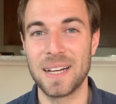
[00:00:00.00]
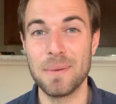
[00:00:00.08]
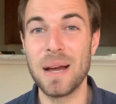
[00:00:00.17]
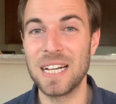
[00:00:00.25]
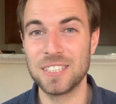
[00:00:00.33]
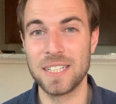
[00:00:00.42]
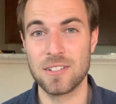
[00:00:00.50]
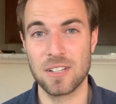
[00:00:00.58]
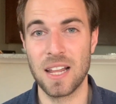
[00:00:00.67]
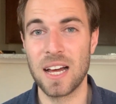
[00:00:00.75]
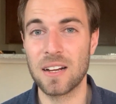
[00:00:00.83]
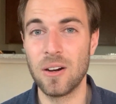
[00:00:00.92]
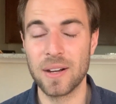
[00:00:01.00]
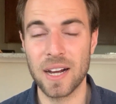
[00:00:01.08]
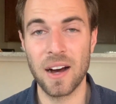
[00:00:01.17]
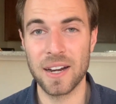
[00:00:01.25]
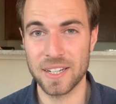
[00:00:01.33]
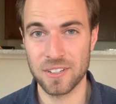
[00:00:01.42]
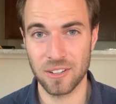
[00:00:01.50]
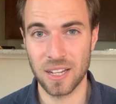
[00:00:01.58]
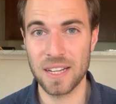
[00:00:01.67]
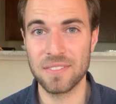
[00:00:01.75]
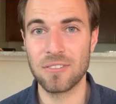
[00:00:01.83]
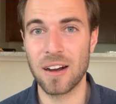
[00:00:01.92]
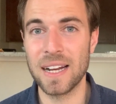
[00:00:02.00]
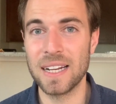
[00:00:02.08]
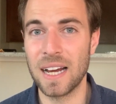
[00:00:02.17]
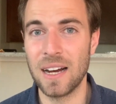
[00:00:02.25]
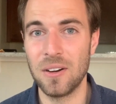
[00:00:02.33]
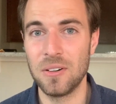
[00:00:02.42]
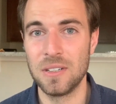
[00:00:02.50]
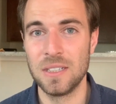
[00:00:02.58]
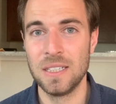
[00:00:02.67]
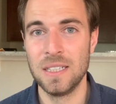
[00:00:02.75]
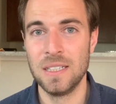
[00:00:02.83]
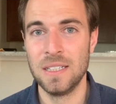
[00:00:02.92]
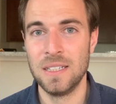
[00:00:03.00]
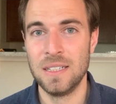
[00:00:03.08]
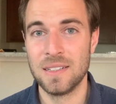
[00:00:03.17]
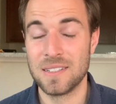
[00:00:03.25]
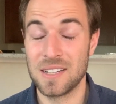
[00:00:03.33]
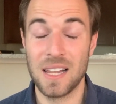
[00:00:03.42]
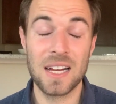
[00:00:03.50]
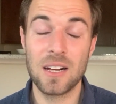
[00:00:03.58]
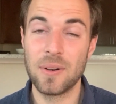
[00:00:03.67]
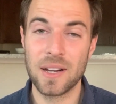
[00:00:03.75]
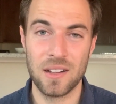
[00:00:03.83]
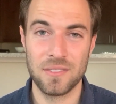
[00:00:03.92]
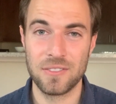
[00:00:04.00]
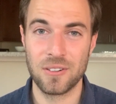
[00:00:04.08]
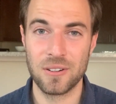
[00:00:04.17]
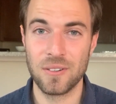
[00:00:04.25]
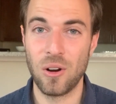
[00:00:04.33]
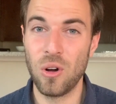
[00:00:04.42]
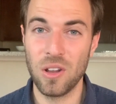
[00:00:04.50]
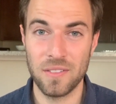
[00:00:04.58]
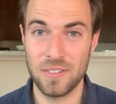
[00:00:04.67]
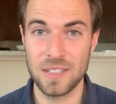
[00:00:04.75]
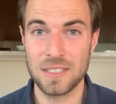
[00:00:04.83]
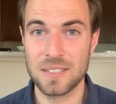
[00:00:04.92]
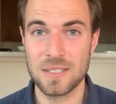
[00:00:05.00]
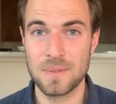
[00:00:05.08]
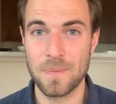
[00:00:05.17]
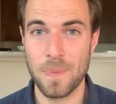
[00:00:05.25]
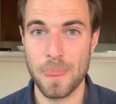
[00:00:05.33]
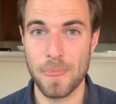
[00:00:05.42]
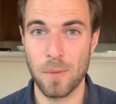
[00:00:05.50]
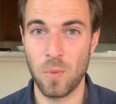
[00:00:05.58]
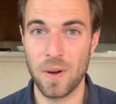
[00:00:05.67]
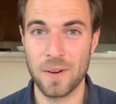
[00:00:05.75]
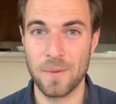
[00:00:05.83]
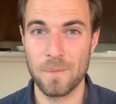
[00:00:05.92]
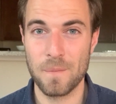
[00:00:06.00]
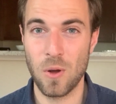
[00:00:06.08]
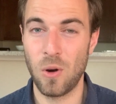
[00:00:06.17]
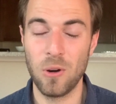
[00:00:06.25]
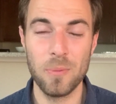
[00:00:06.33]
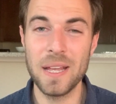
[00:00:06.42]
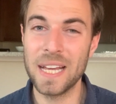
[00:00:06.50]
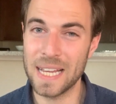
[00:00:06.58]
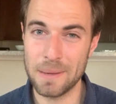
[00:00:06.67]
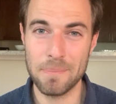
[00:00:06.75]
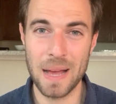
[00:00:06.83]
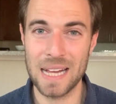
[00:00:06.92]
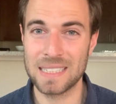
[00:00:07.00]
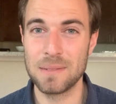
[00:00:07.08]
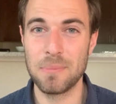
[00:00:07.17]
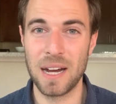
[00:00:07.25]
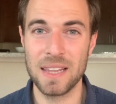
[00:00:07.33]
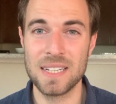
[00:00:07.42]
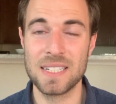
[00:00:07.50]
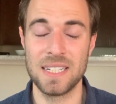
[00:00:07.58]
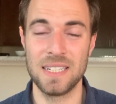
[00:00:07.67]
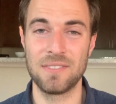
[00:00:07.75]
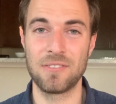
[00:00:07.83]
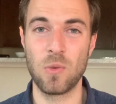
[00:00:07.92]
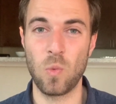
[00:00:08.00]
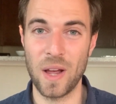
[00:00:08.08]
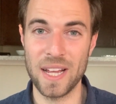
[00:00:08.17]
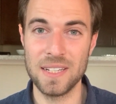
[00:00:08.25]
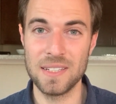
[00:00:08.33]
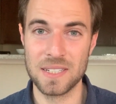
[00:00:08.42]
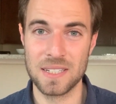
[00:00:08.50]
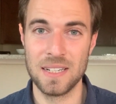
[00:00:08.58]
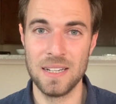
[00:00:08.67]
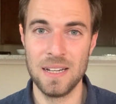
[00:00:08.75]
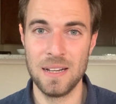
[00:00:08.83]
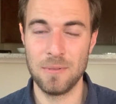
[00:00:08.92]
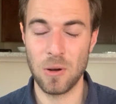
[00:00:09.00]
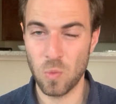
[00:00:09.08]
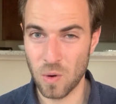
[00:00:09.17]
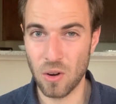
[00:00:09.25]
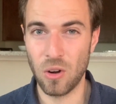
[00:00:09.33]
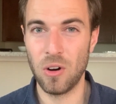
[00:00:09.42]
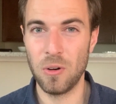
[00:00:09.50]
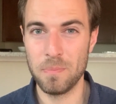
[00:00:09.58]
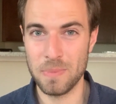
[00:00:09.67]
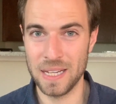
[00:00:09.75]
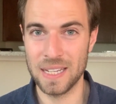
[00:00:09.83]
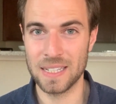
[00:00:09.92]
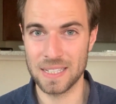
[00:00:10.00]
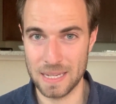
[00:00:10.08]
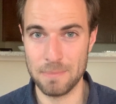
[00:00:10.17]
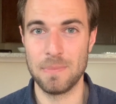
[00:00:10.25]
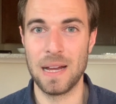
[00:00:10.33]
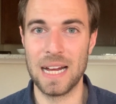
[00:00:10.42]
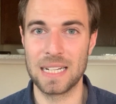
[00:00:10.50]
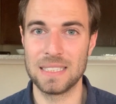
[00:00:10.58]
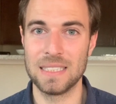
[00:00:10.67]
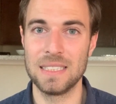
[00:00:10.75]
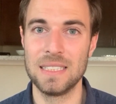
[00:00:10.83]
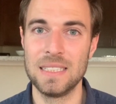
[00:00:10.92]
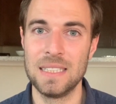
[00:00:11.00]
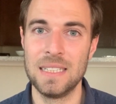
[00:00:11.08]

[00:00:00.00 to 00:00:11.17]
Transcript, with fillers: I imagine there's a lot going on in your life right now. There's a lot going on for all of us. We're all being impacted by this in different ways, but we're all being impacted.